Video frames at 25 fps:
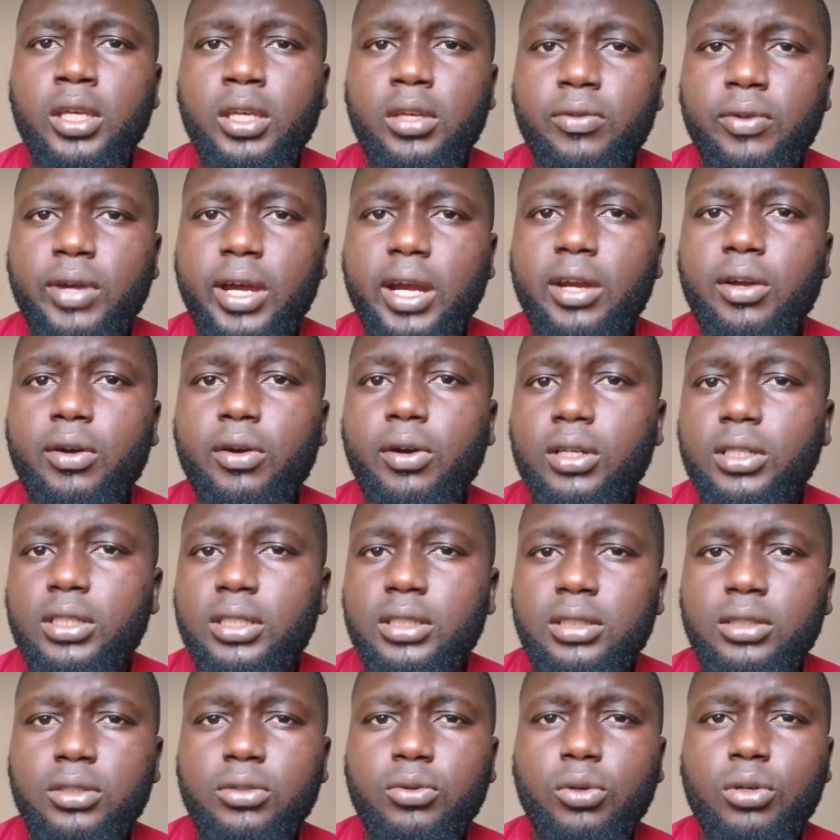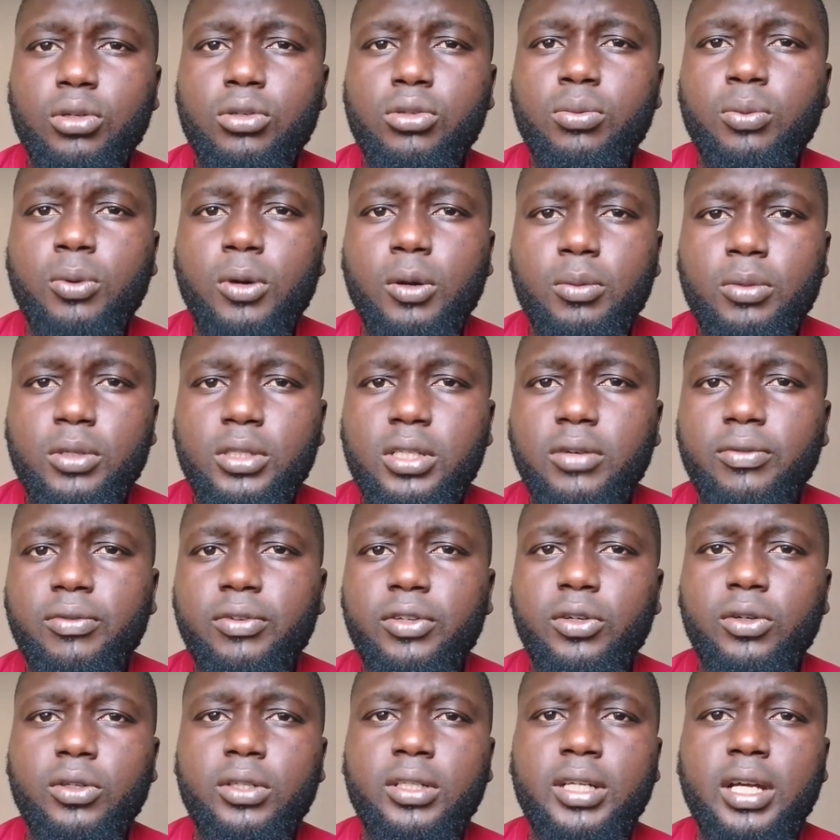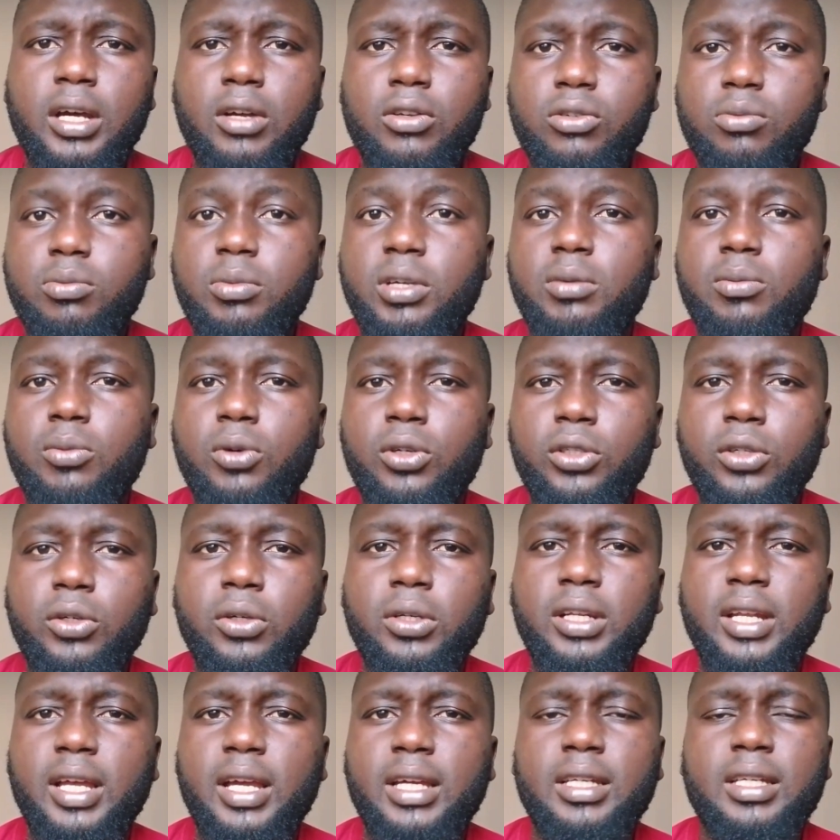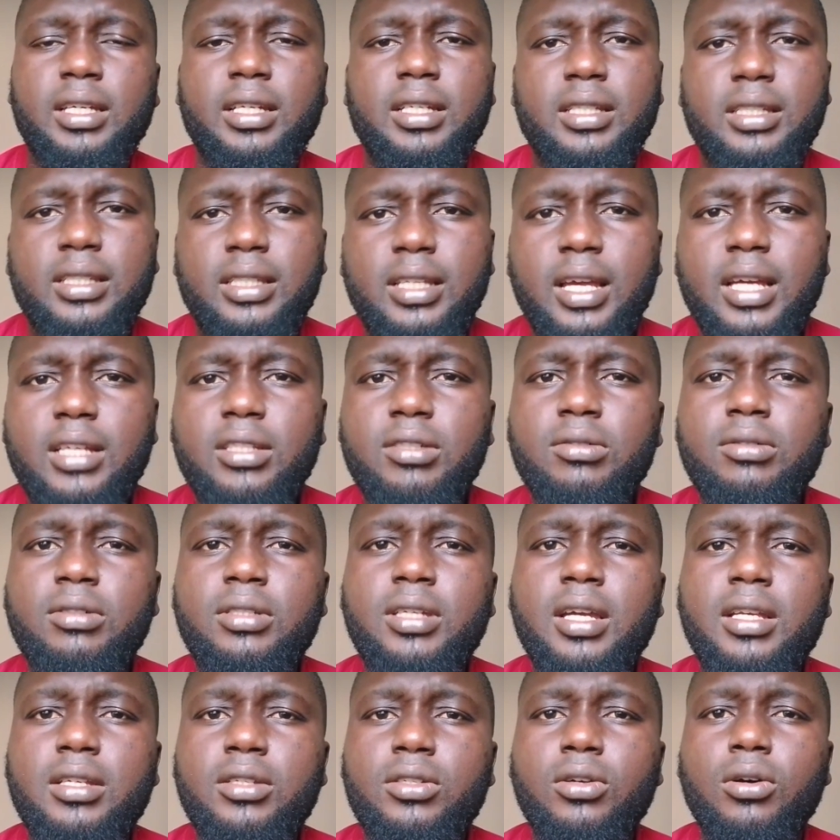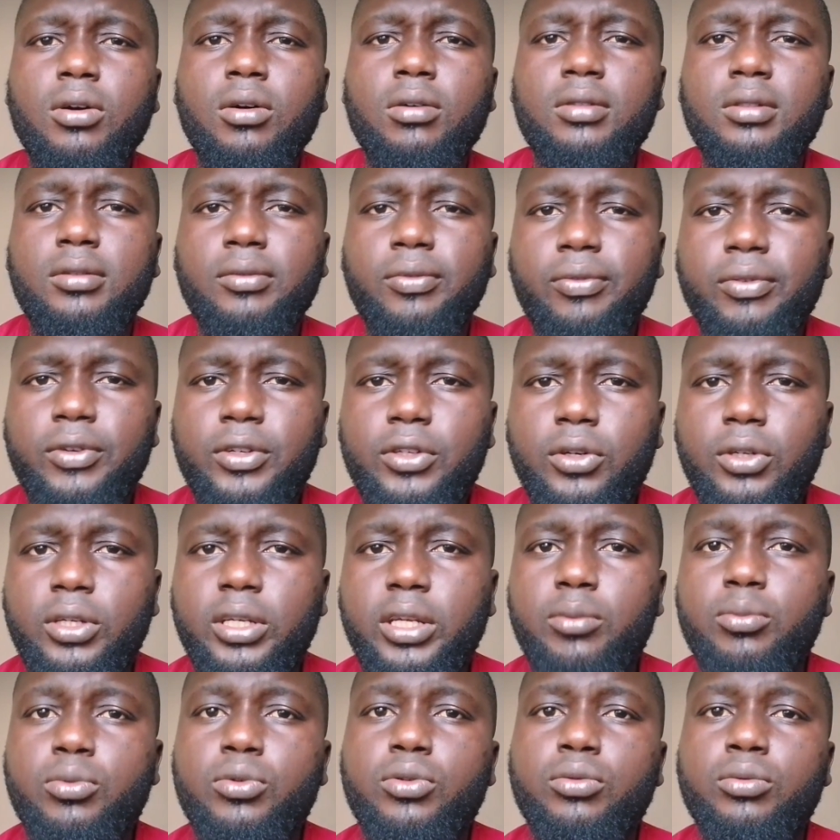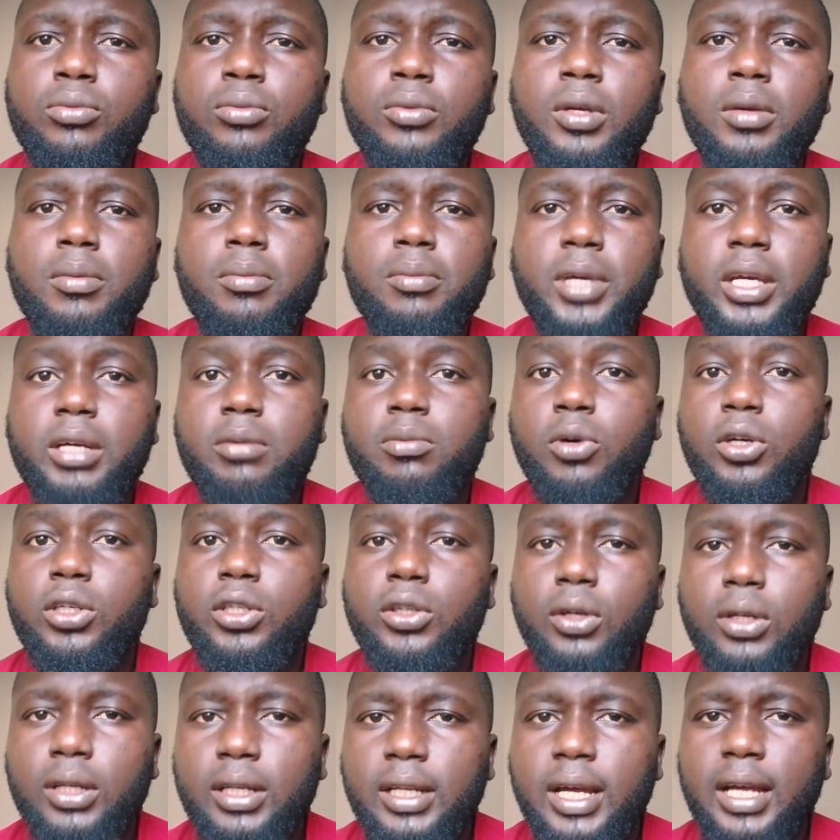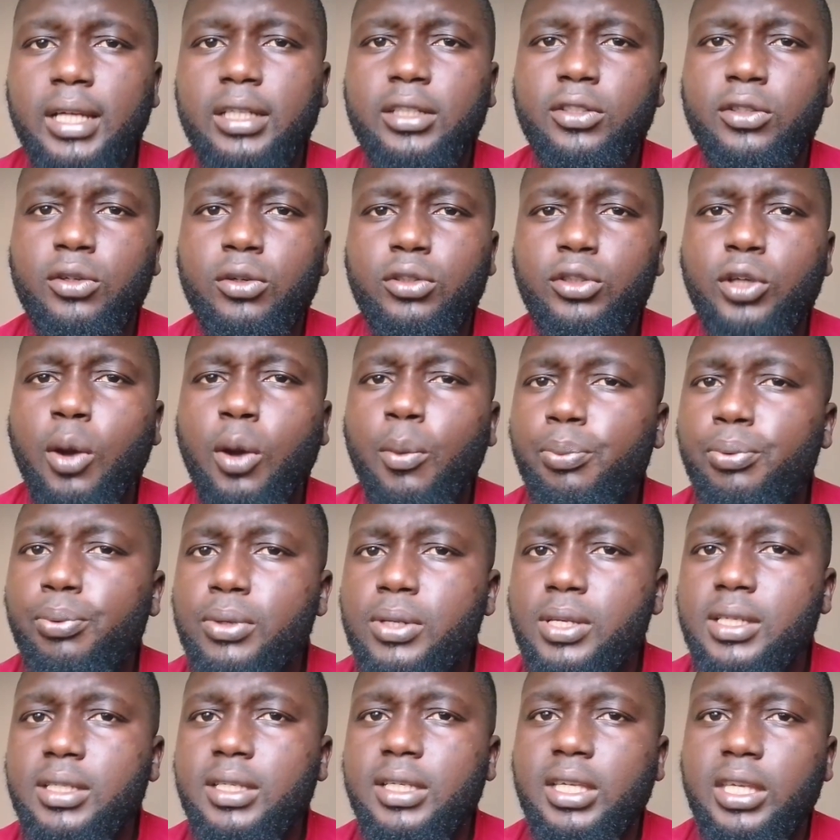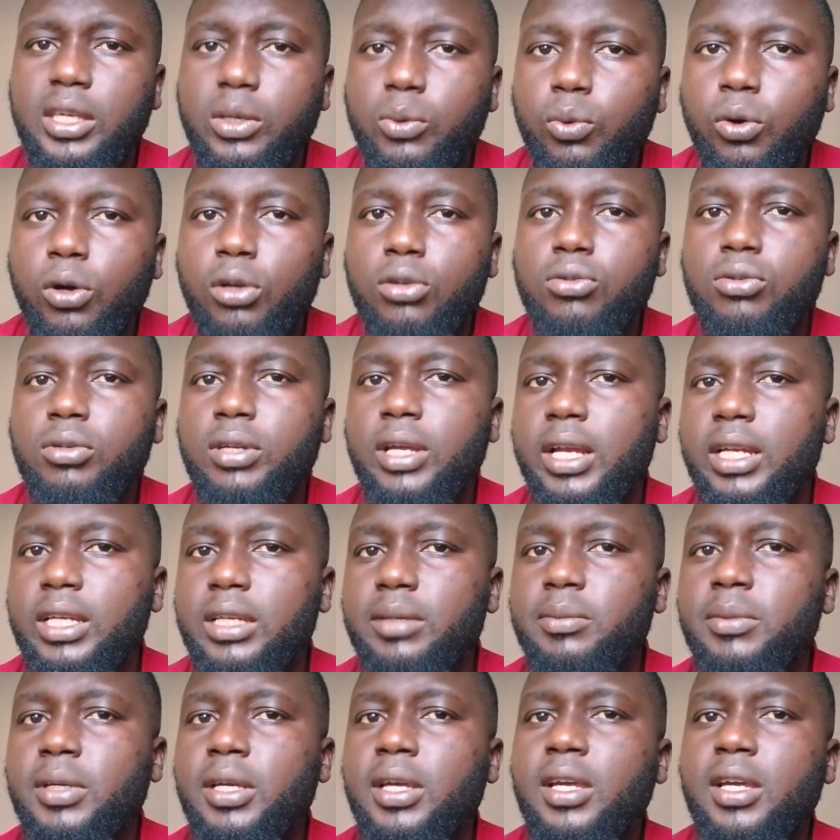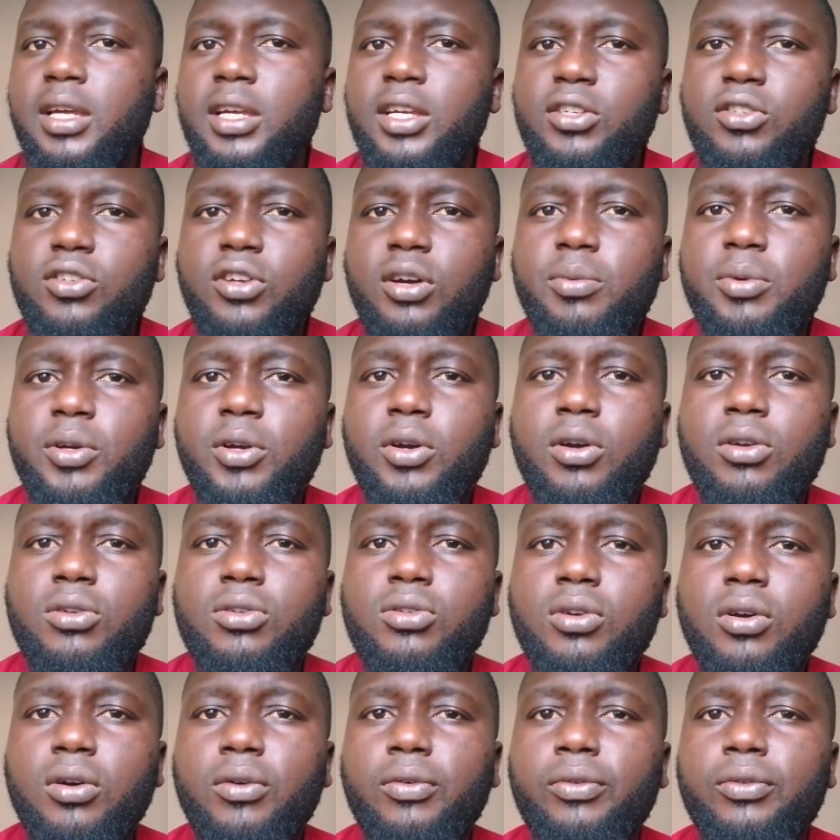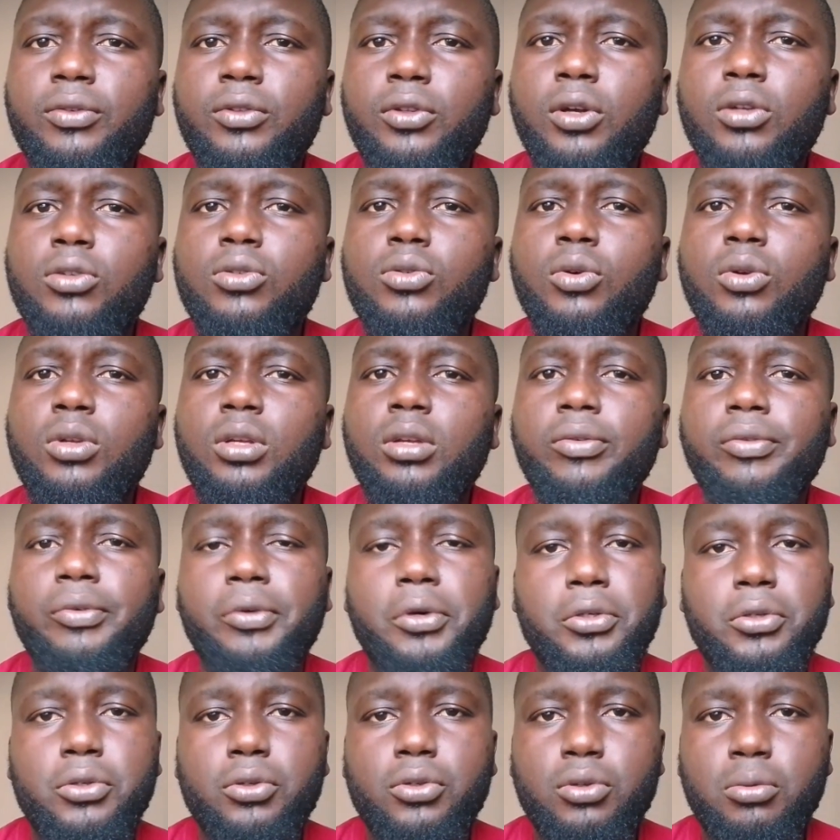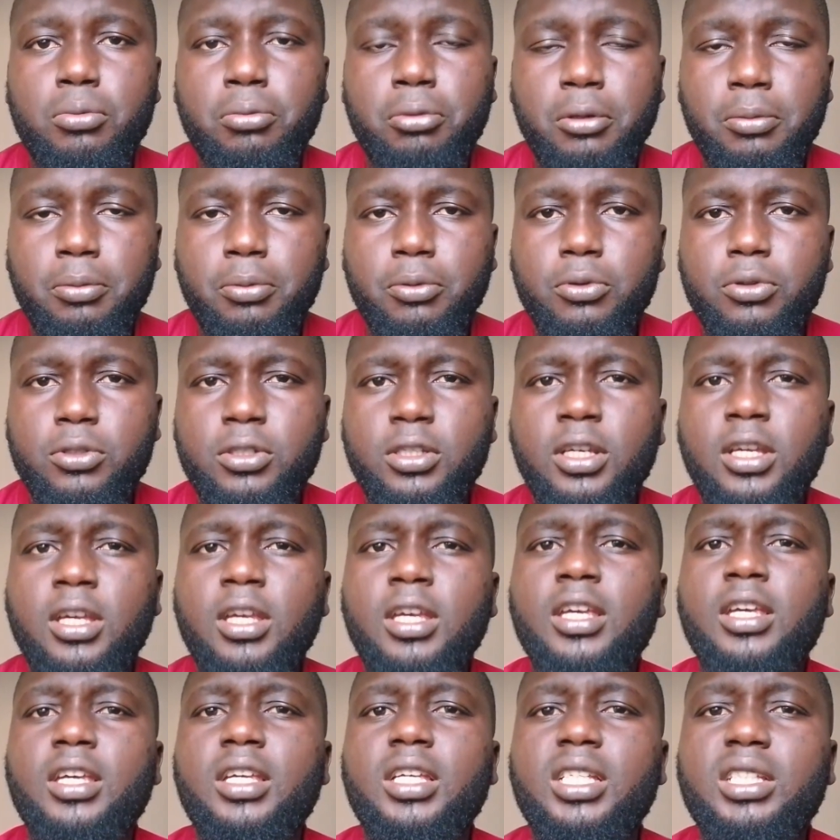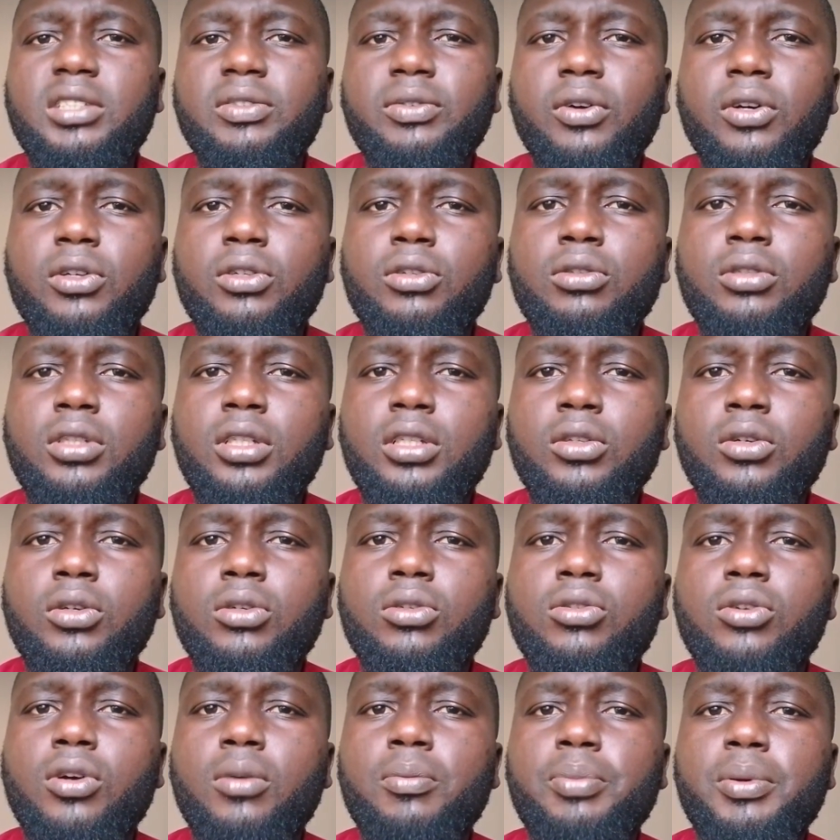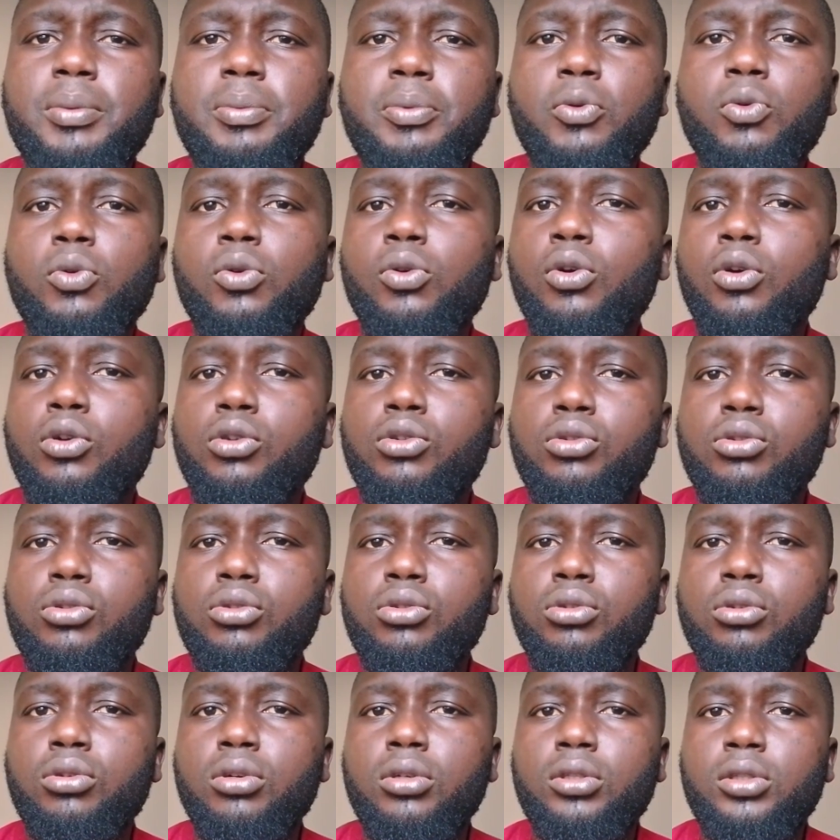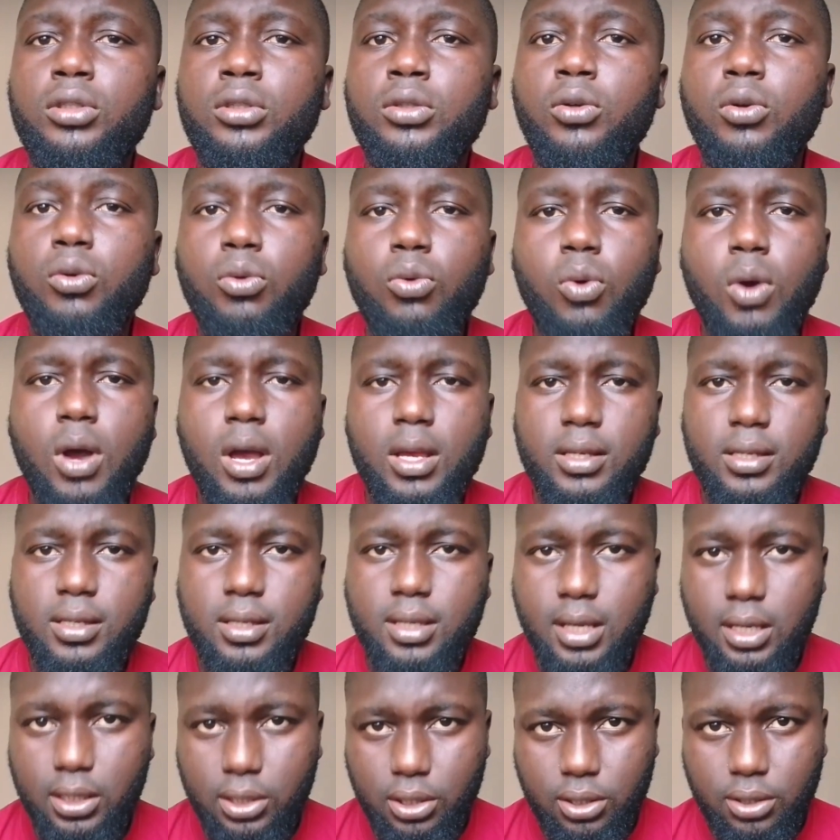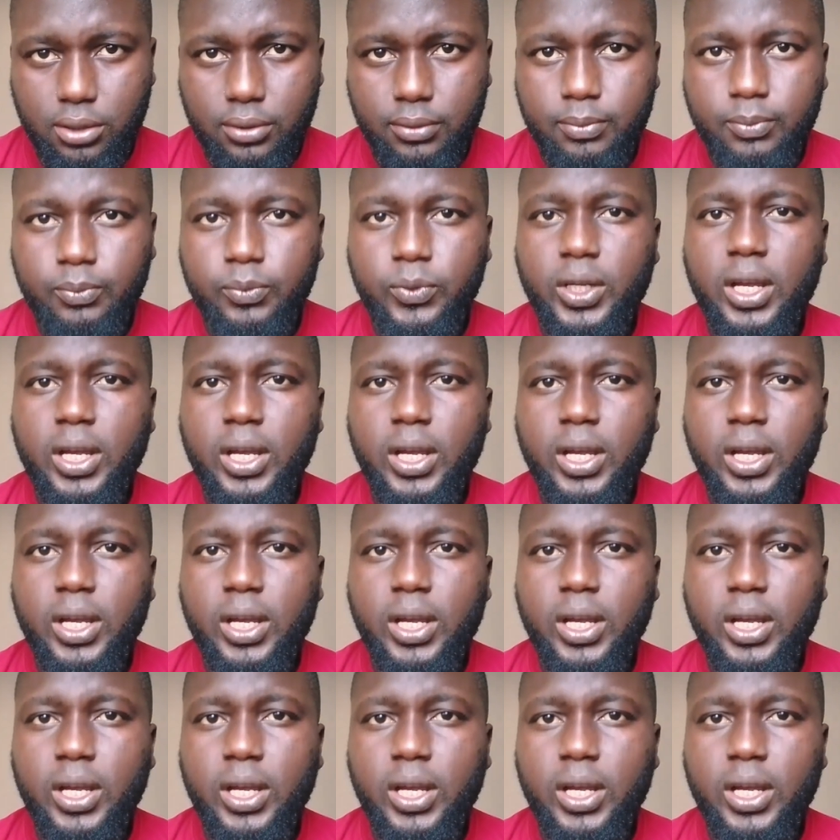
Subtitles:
If you are recording, you want to publish a video on how to make money online, then you change your video name to make money online. You're putting keyword to that name. It's not because of, not only for YouTube purpose. It's for you. Some people will go to you, Google and search.